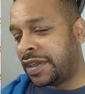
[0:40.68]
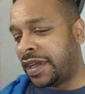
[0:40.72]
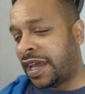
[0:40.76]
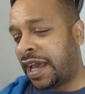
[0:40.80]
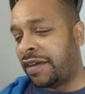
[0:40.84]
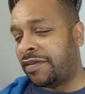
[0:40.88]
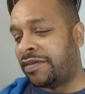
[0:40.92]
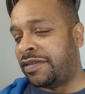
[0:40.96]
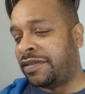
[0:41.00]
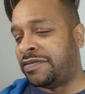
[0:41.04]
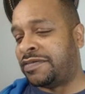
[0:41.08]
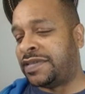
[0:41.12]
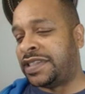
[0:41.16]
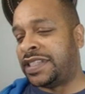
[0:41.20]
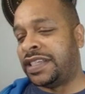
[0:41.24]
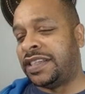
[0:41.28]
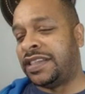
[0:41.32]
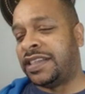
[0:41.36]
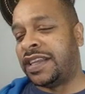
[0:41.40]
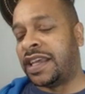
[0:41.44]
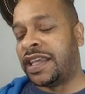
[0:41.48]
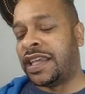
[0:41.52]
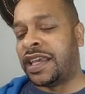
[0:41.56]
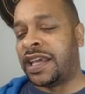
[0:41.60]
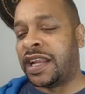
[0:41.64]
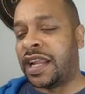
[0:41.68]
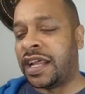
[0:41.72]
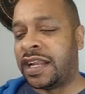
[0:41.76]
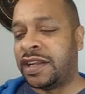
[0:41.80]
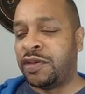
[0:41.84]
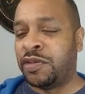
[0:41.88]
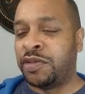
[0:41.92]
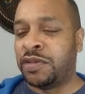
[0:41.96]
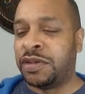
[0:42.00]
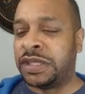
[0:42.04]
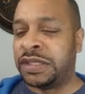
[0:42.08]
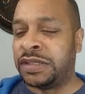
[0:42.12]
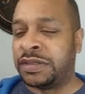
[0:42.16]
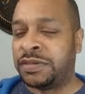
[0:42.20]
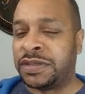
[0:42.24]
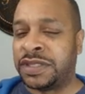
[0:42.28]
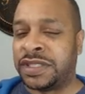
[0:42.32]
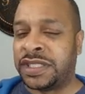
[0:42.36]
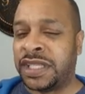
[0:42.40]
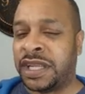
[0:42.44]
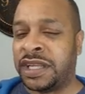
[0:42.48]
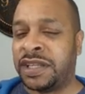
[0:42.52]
I haven't seen that yet. I knew it was.